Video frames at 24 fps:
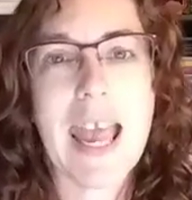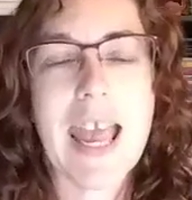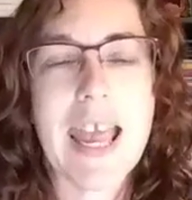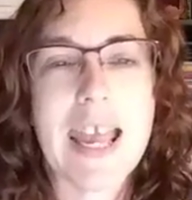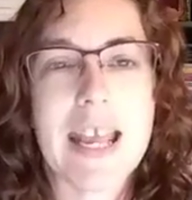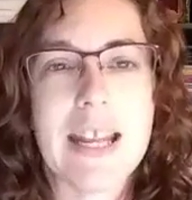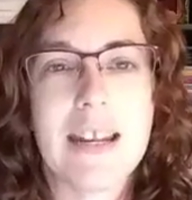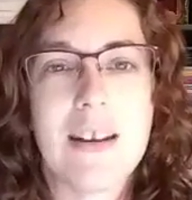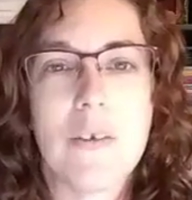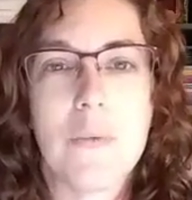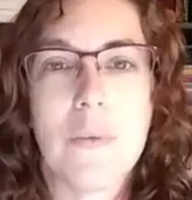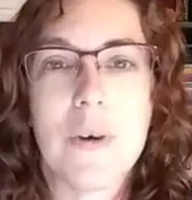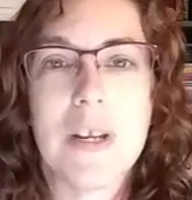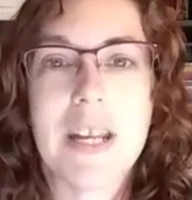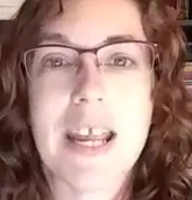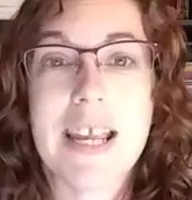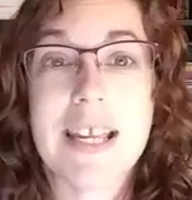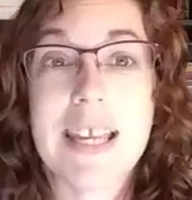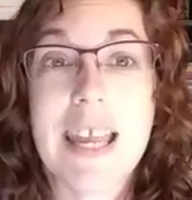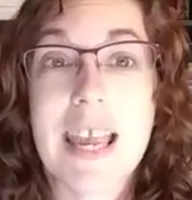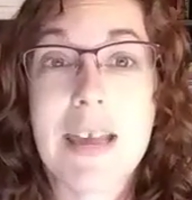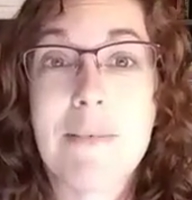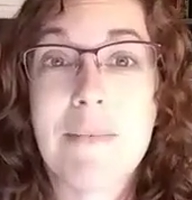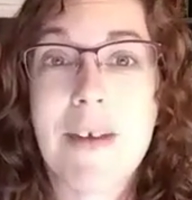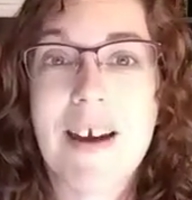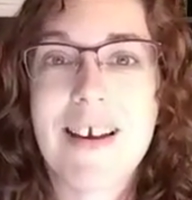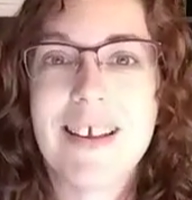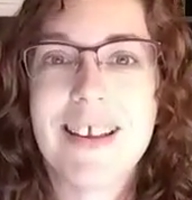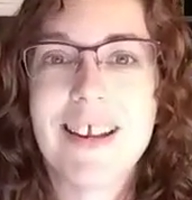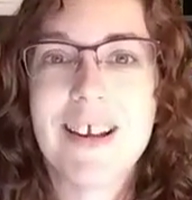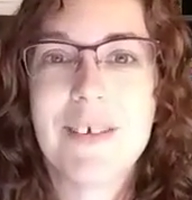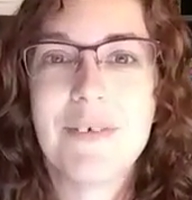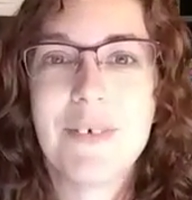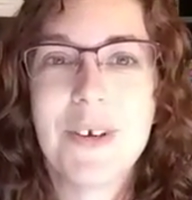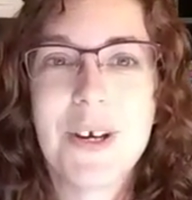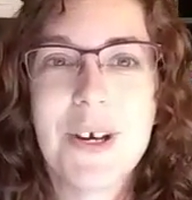And when I came out
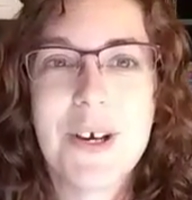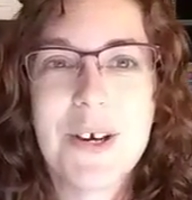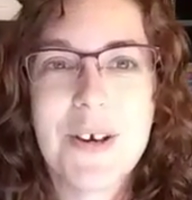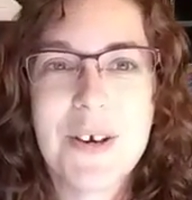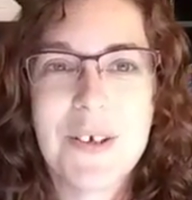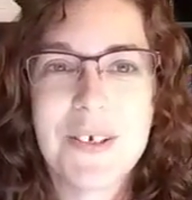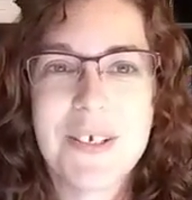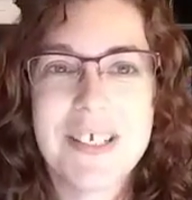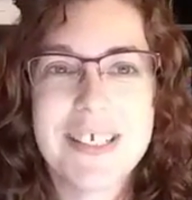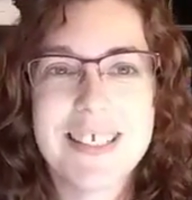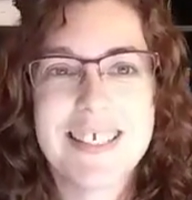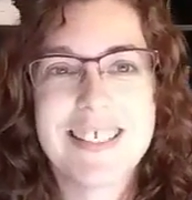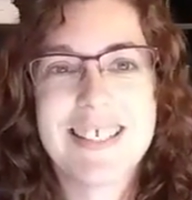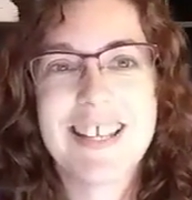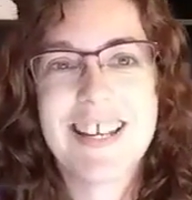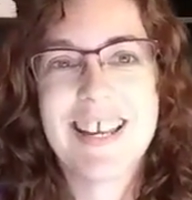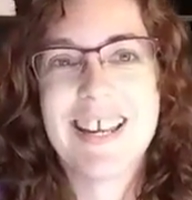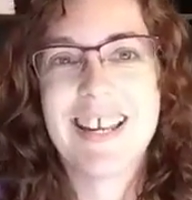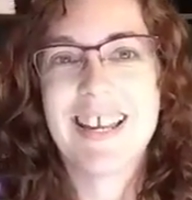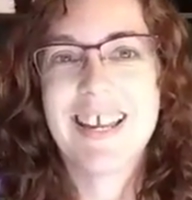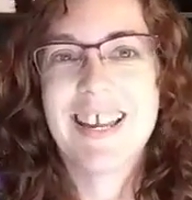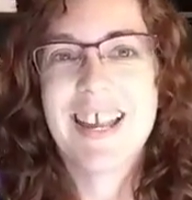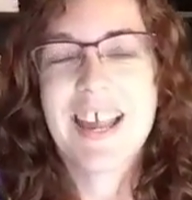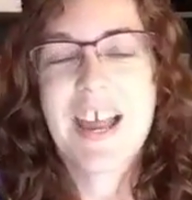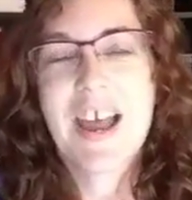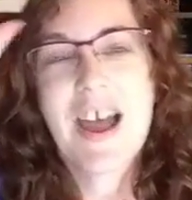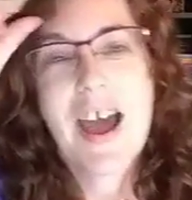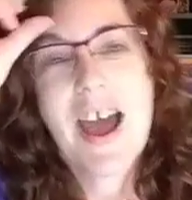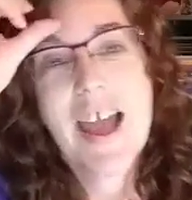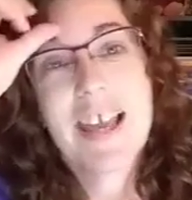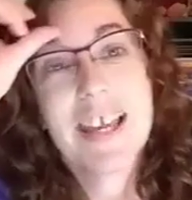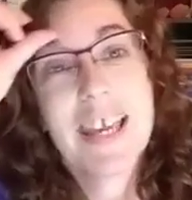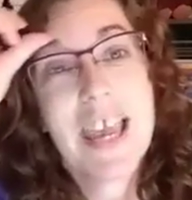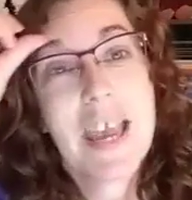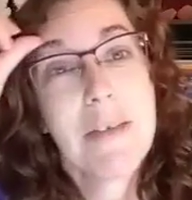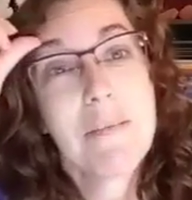here, woohoo Christy,
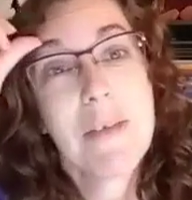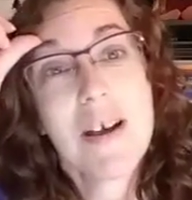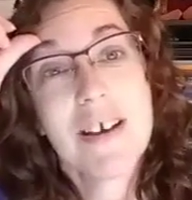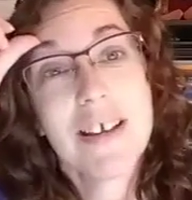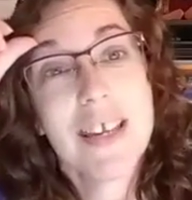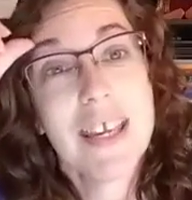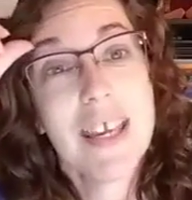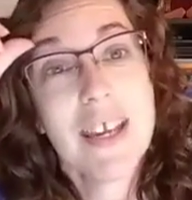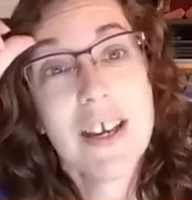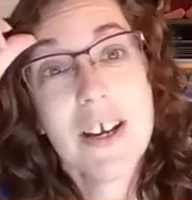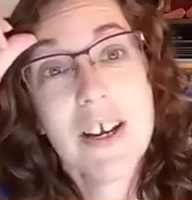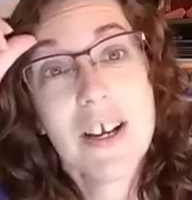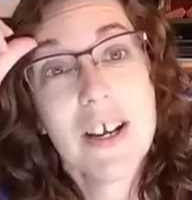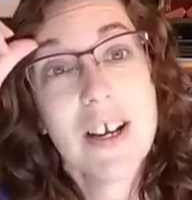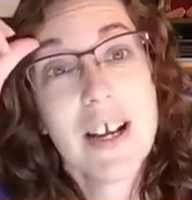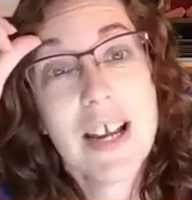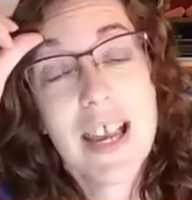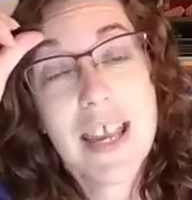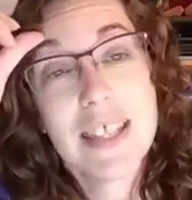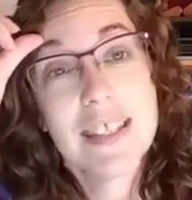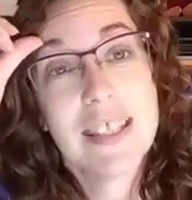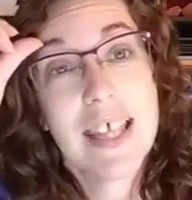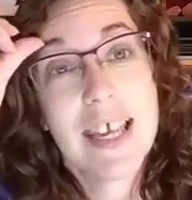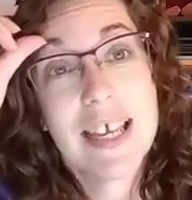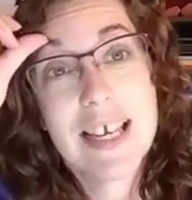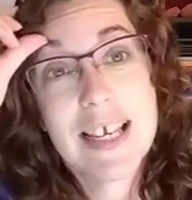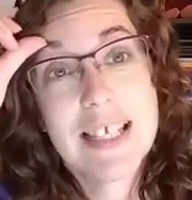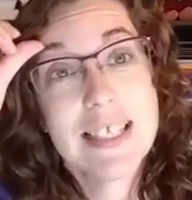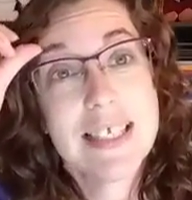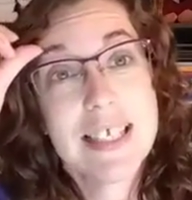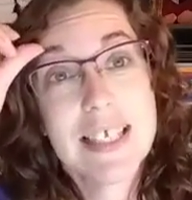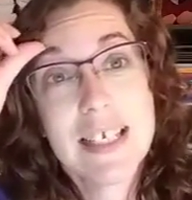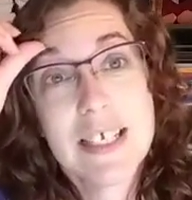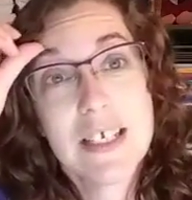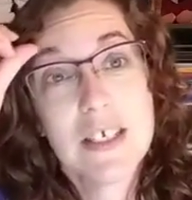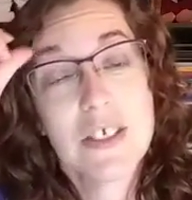I came out here and like I
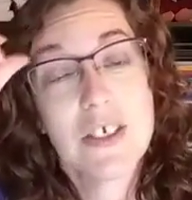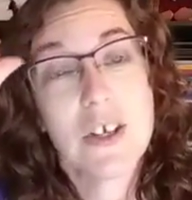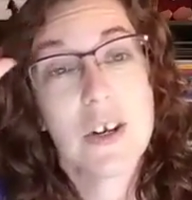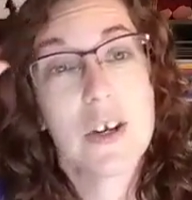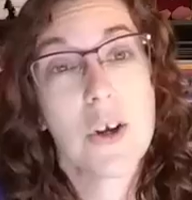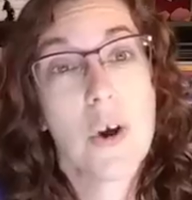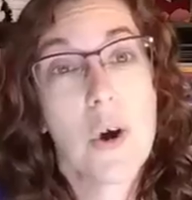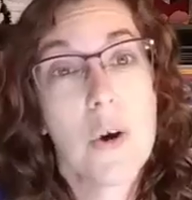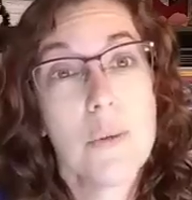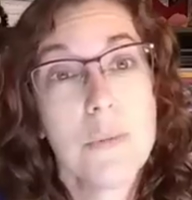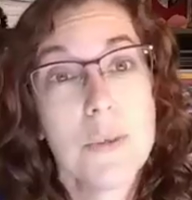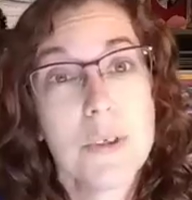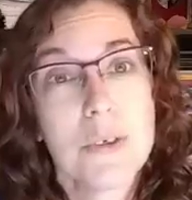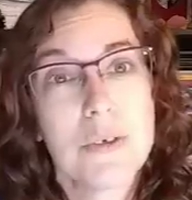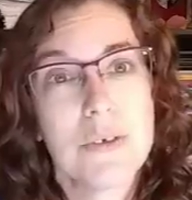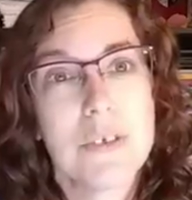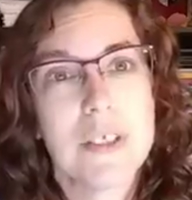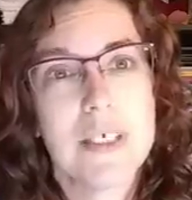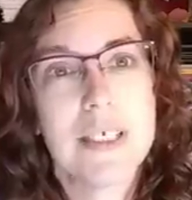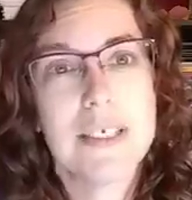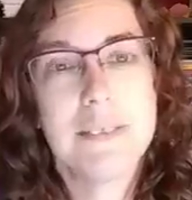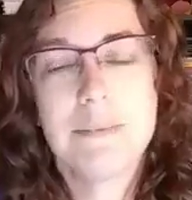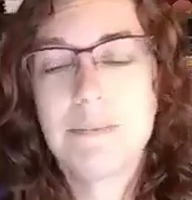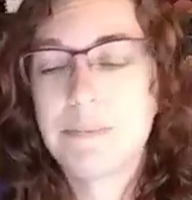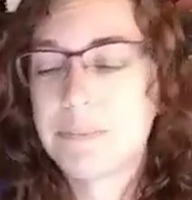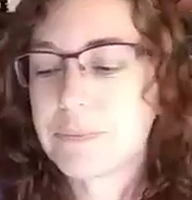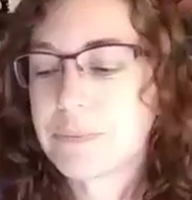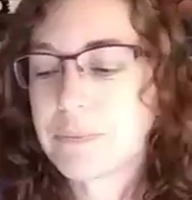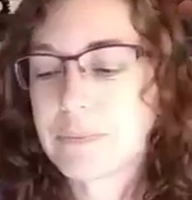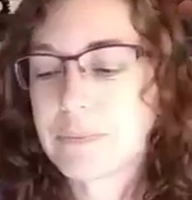said, I started homeschooling.